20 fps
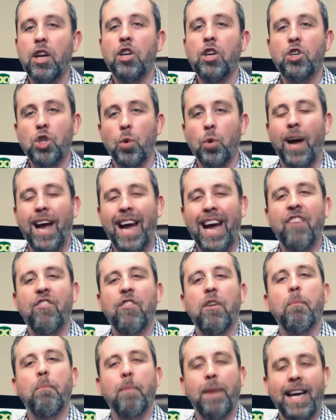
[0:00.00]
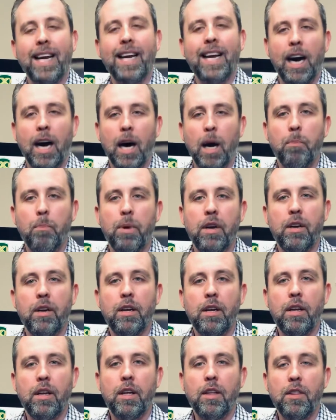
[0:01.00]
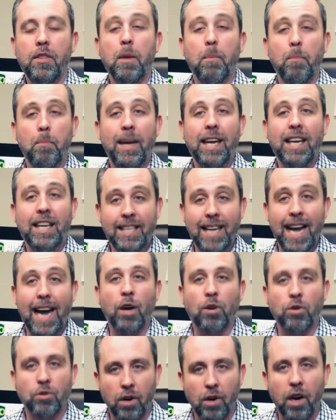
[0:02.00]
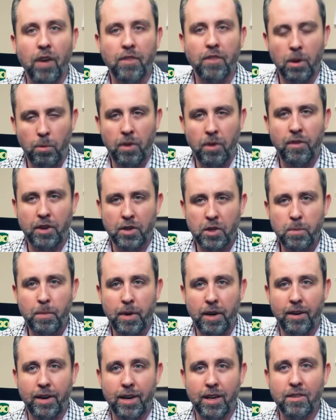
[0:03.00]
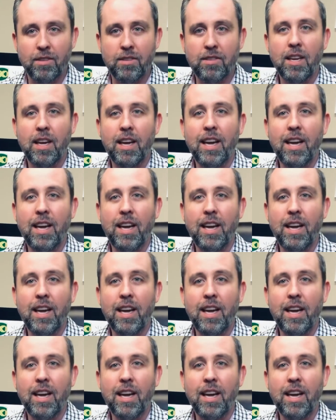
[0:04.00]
to ever make up the big downdraft that we've experienced